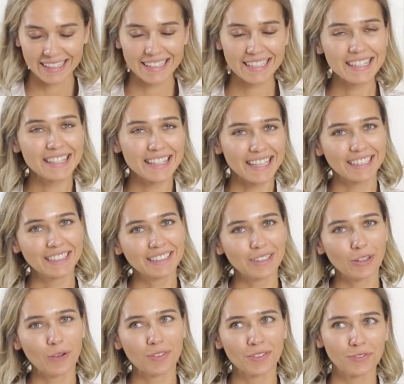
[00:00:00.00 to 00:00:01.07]
This stayed in
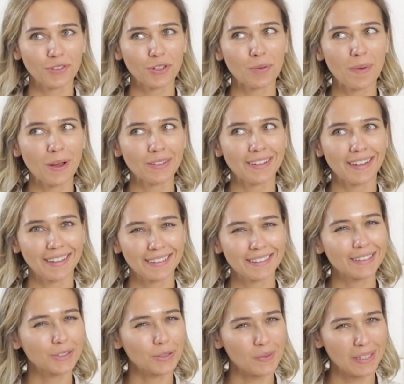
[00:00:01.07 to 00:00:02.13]
the oven for about
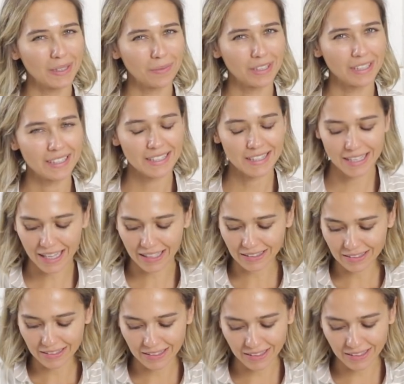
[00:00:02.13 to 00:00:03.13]
another 20 minutes and